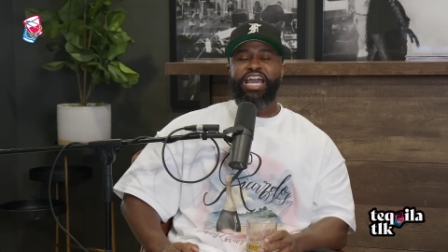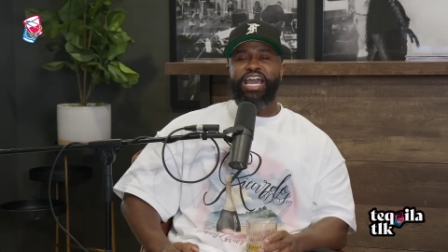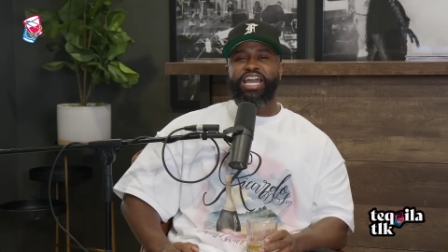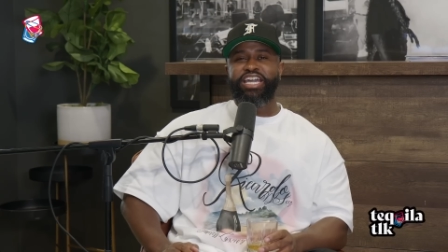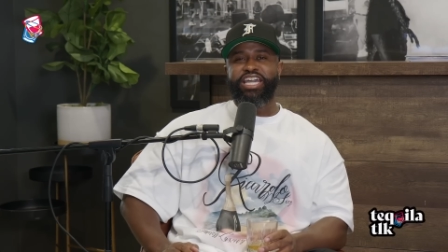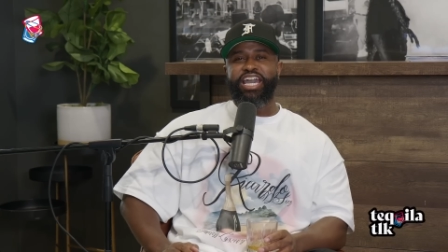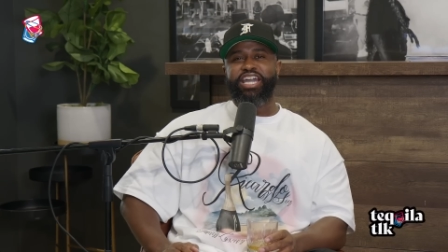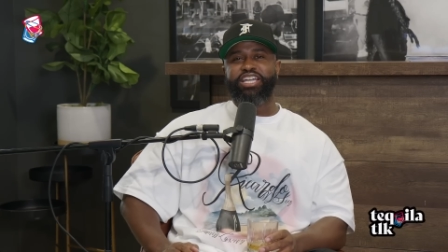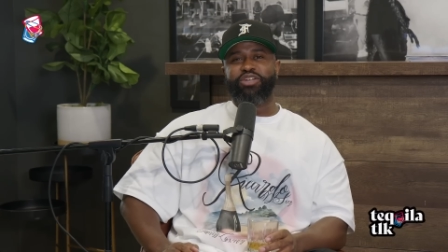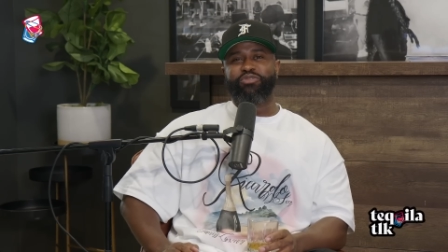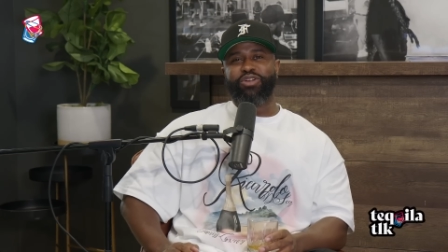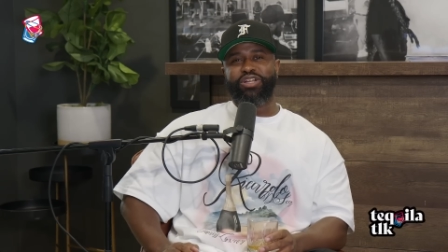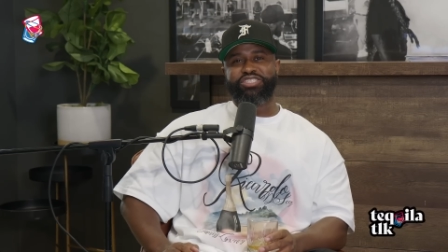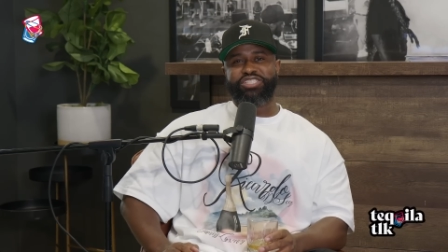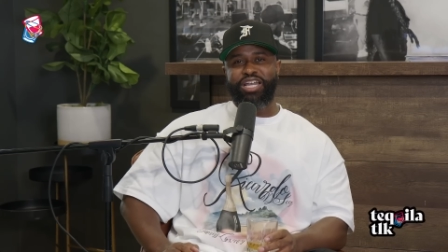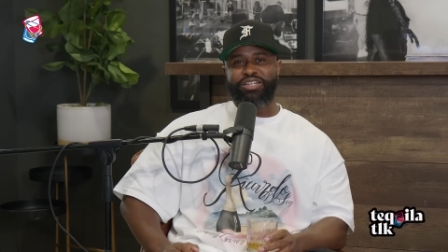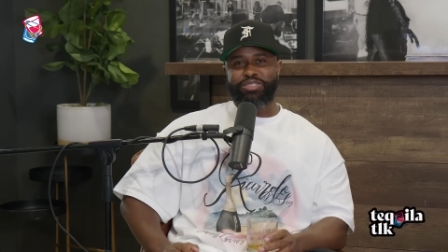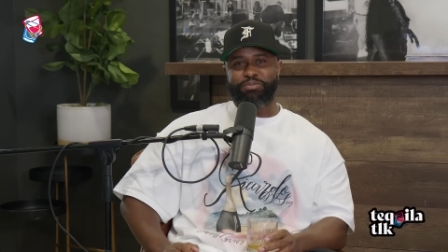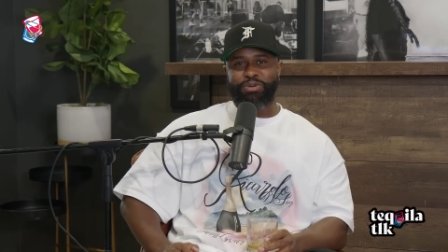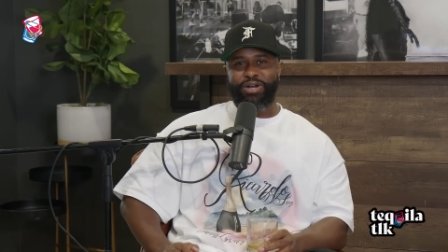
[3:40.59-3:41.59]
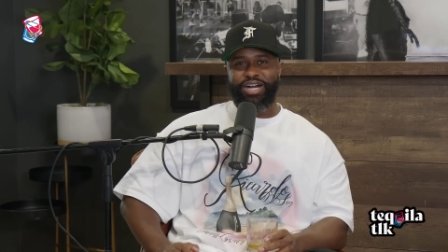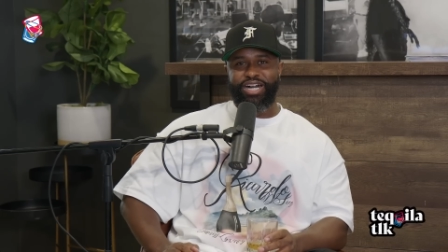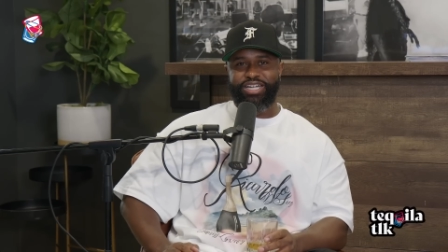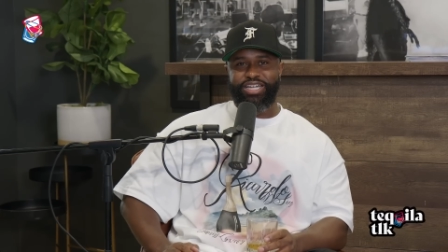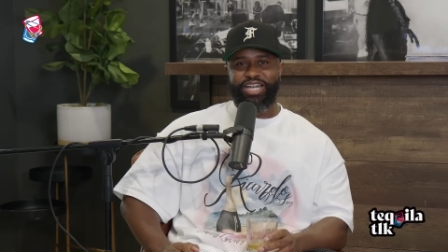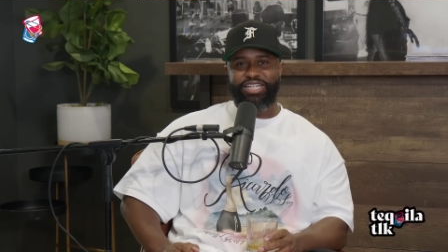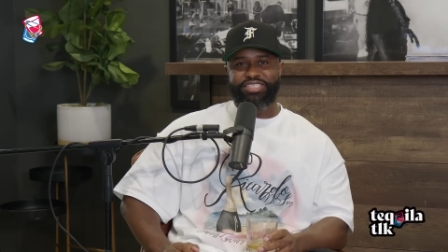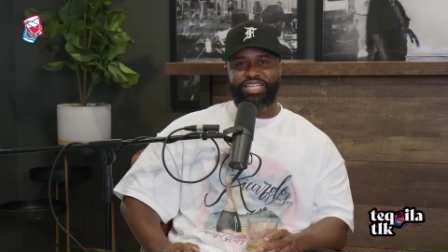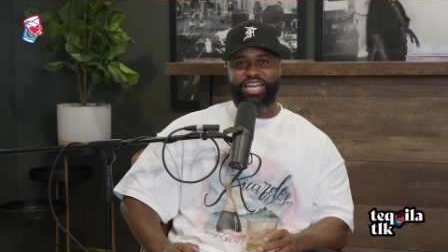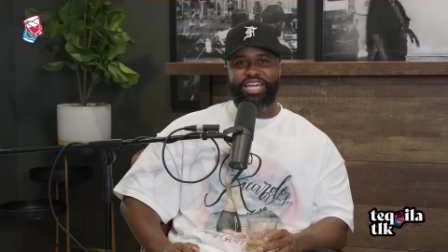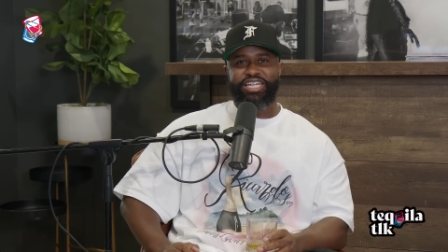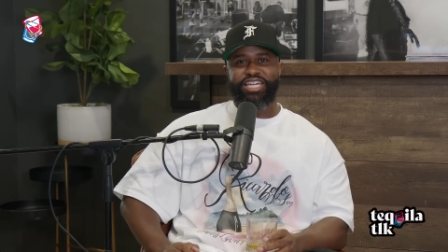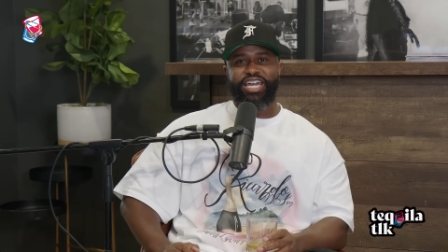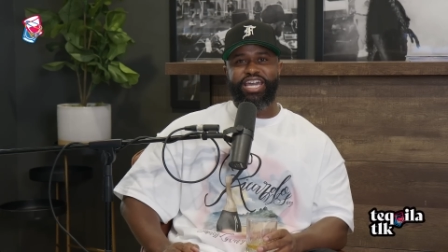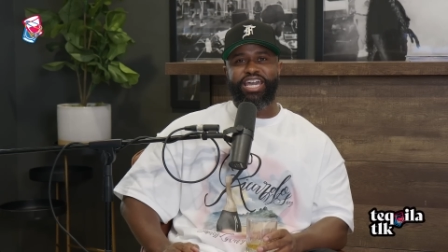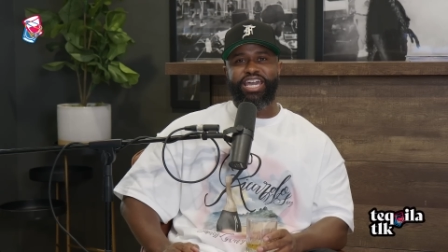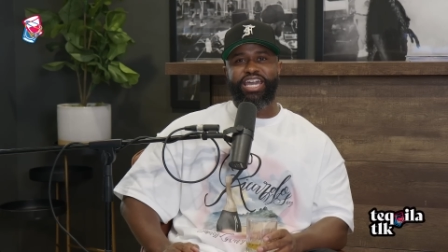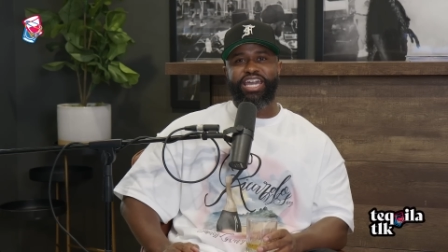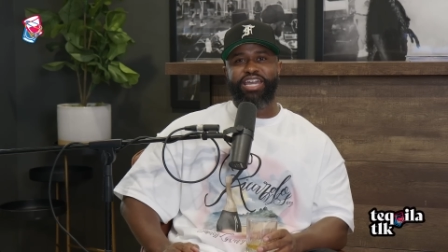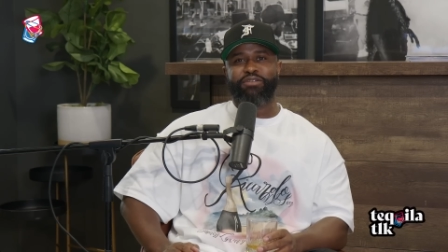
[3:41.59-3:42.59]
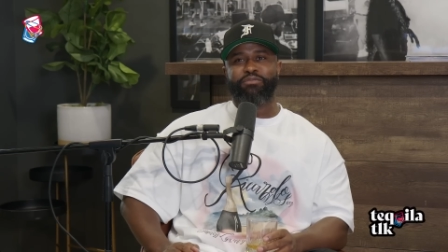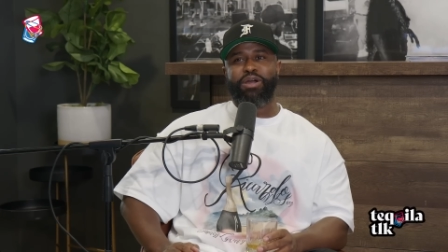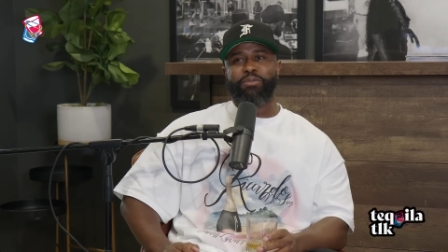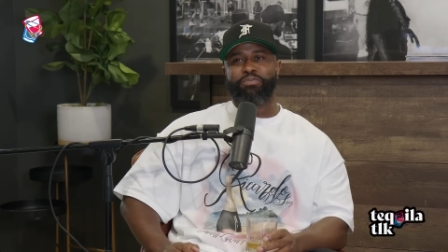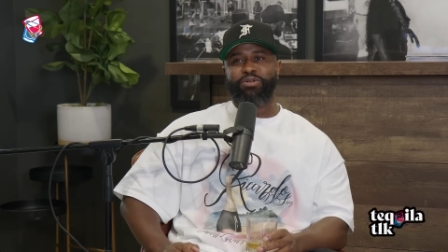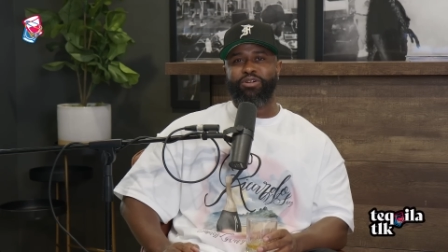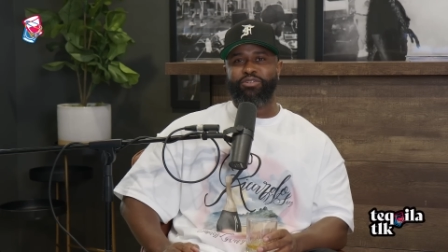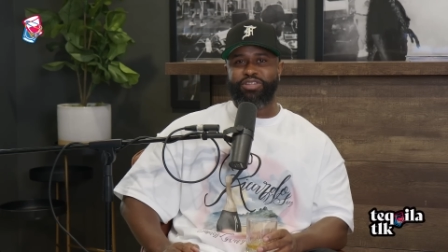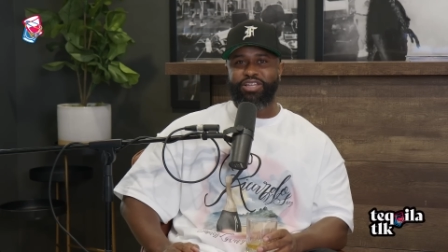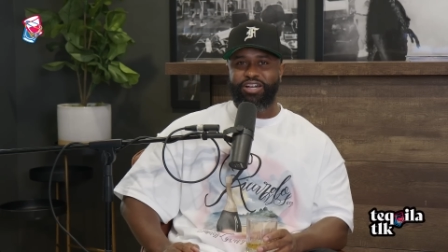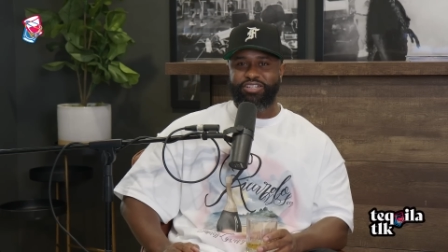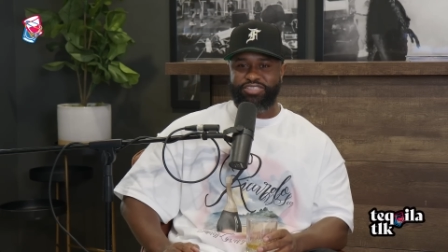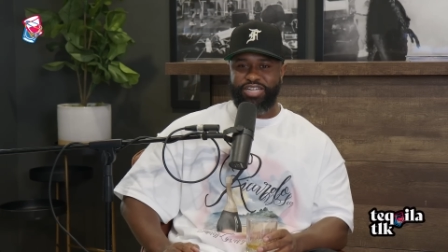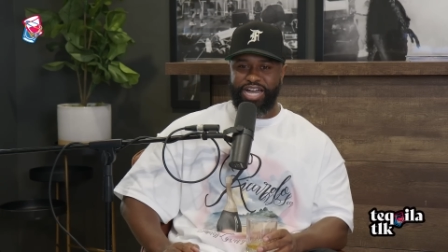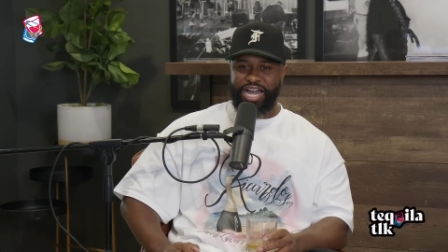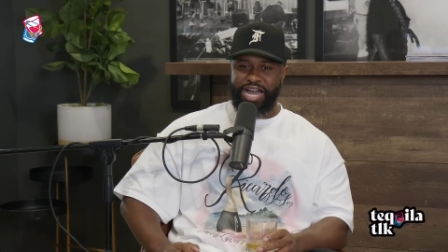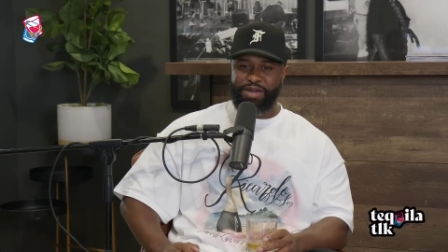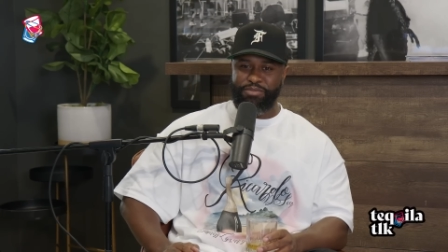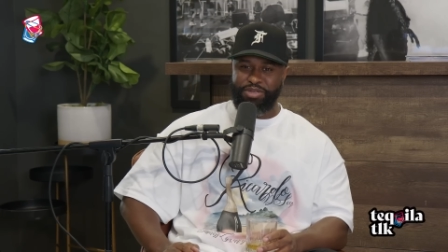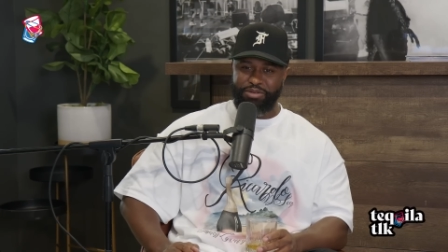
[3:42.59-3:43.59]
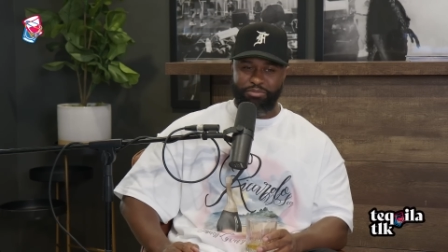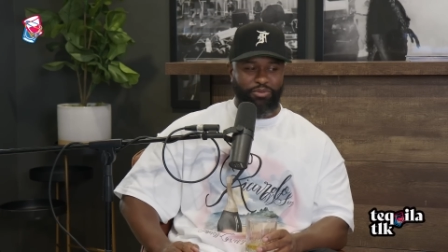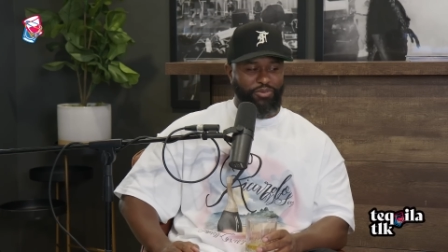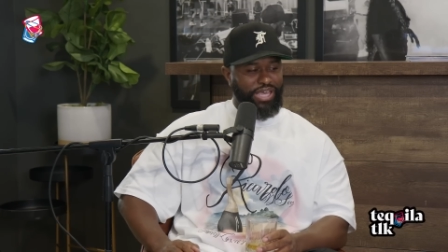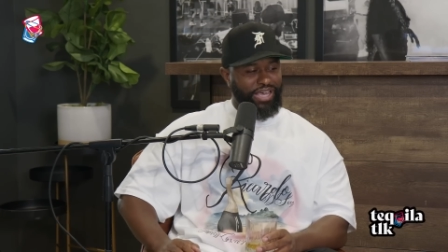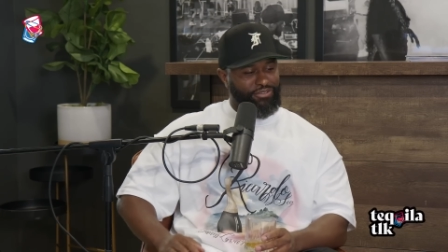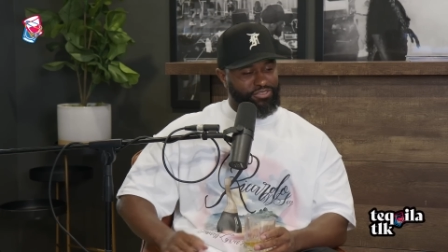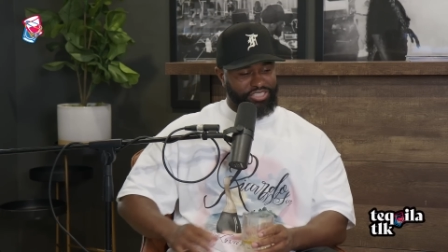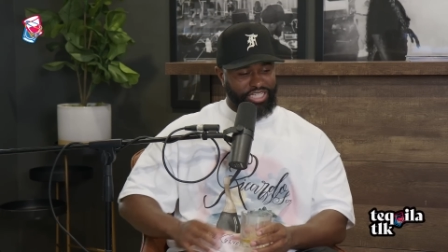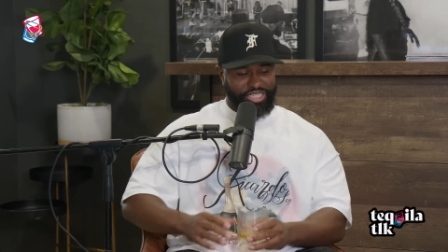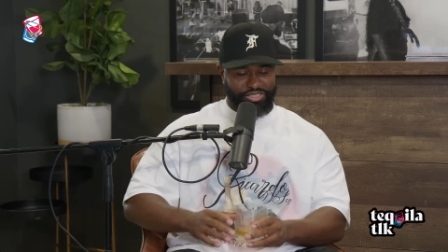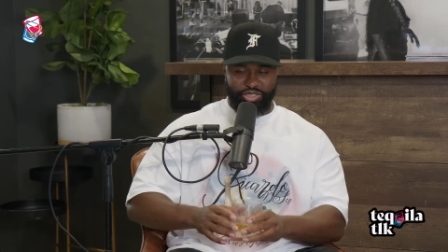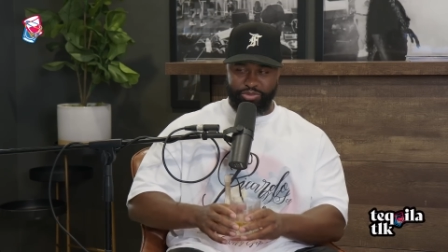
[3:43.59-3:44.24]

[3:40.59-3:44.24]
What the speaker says: AKA the Rick James of podcaster, AKA my pronouns are I'm him, and we have Jazz